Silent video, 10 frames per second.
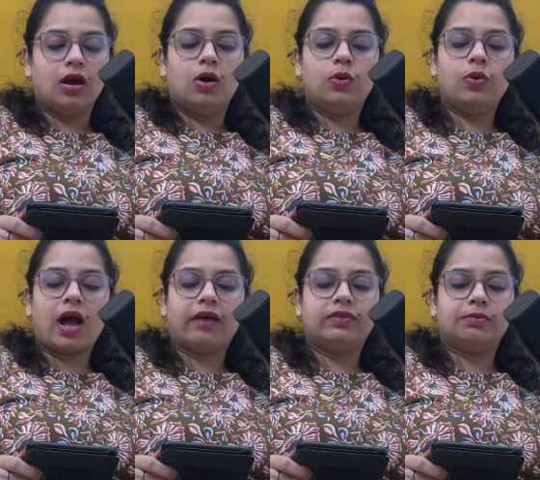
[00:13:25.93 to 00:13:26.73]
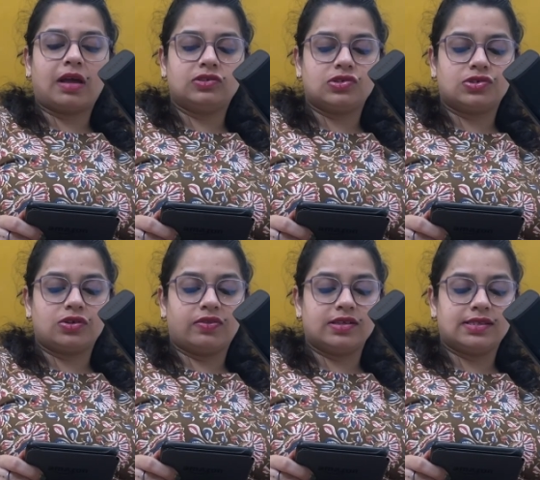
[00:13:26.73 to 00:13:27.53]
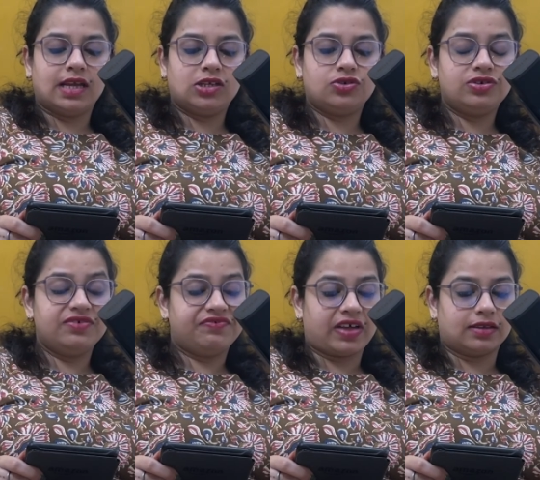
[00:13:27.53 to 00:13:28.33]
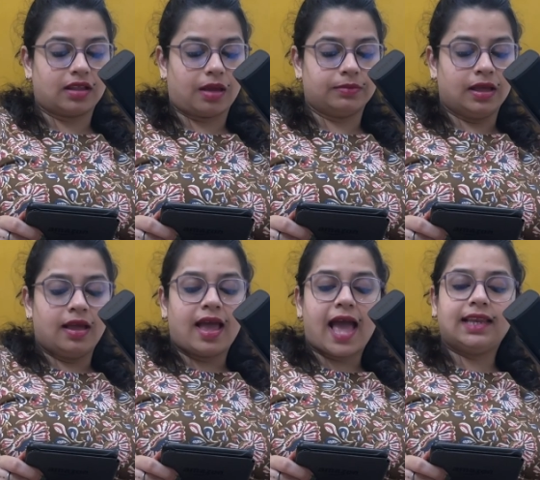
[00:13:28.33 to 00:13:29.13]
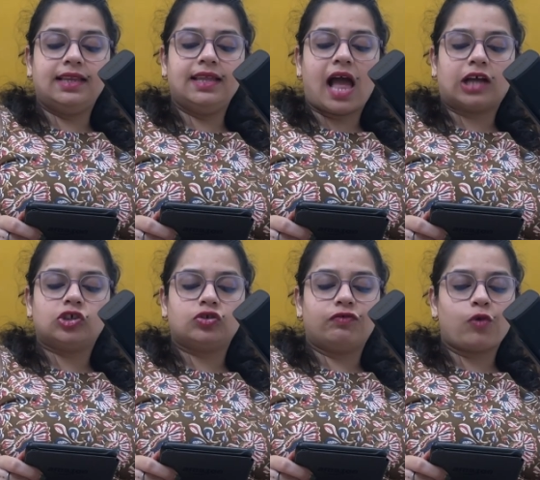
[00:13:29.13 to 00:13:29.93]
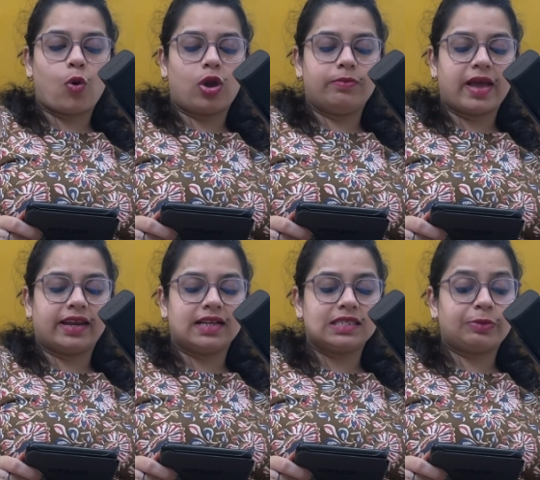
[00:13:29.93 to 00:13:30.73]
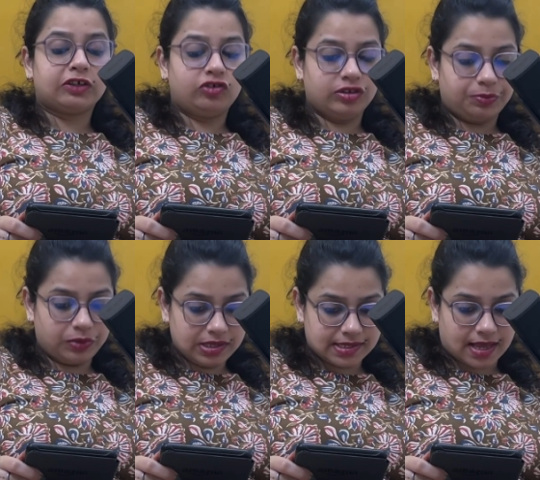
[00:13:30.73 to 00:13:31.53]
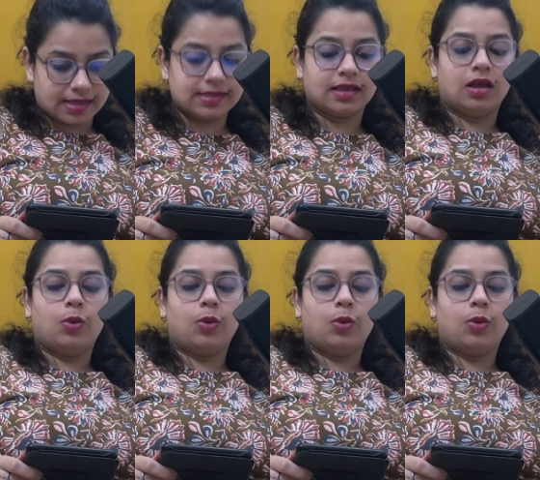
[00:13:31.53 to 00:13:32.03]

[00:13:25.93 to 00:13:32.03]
who have the majesty of the state to defend them, and in the action of all men, and especially the princes,